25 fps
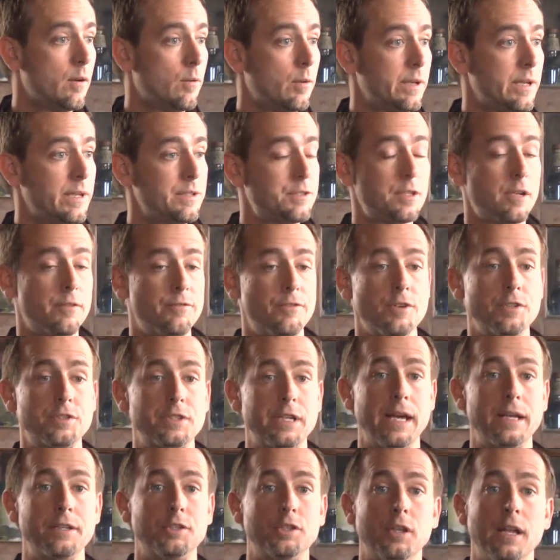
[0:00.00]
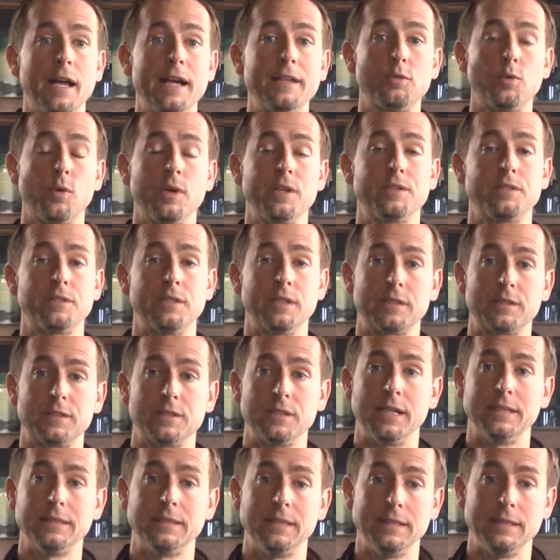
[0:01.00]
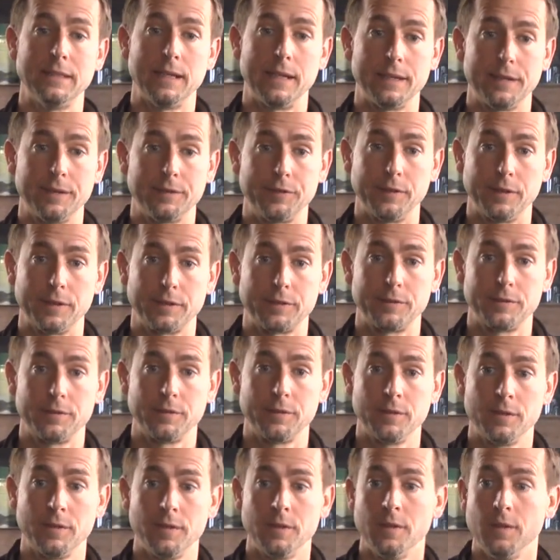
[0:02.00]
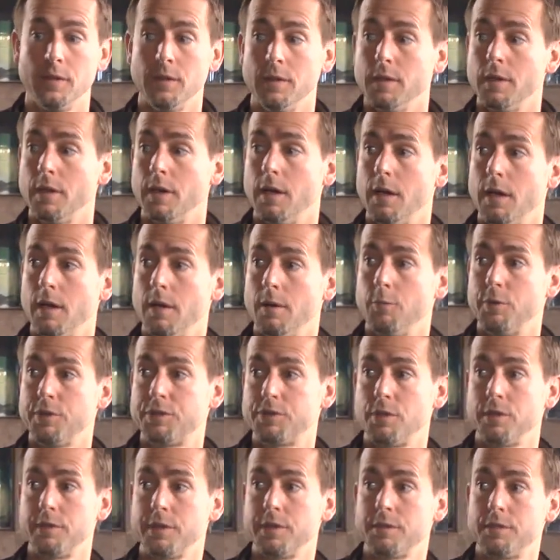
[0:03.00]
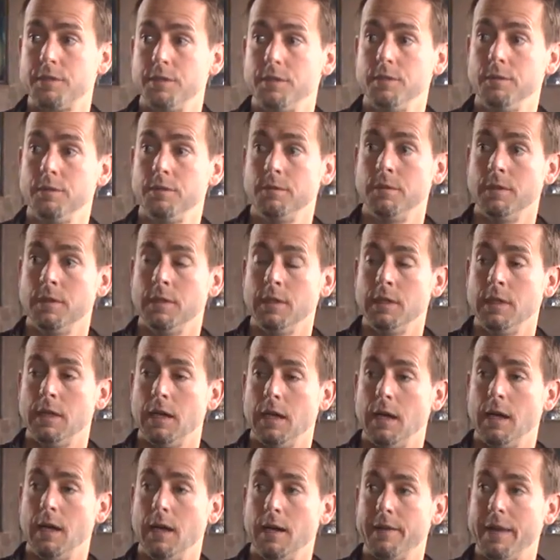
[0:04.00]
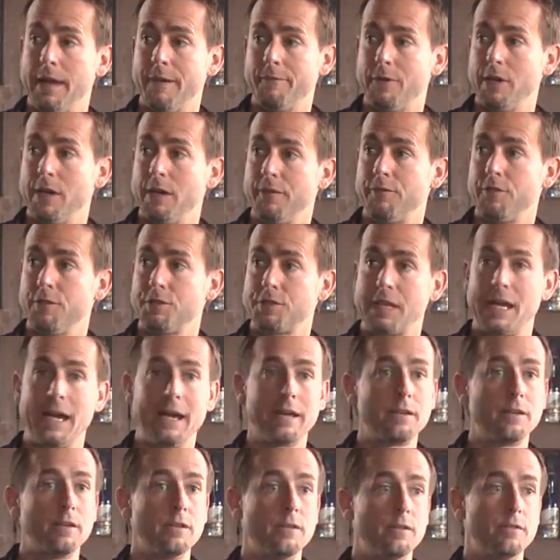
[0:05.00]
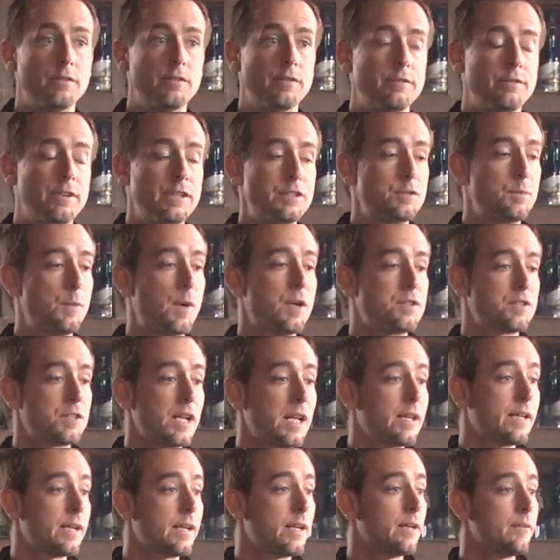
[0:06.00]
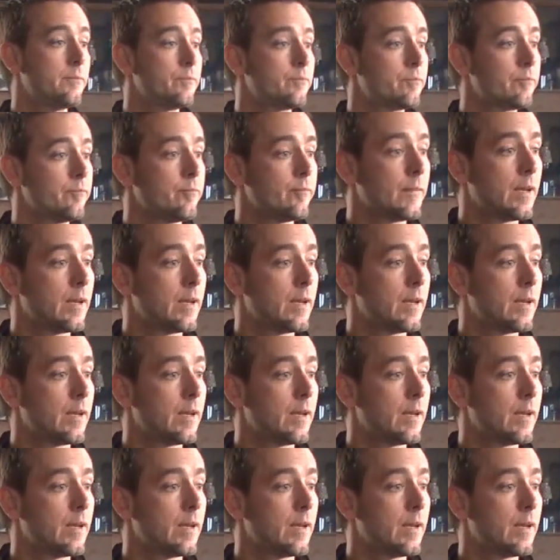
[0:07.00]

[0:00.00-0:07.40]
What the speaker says: Released our first keg July 26, 1996. We sold it to that very first keg to Vince Marcellia,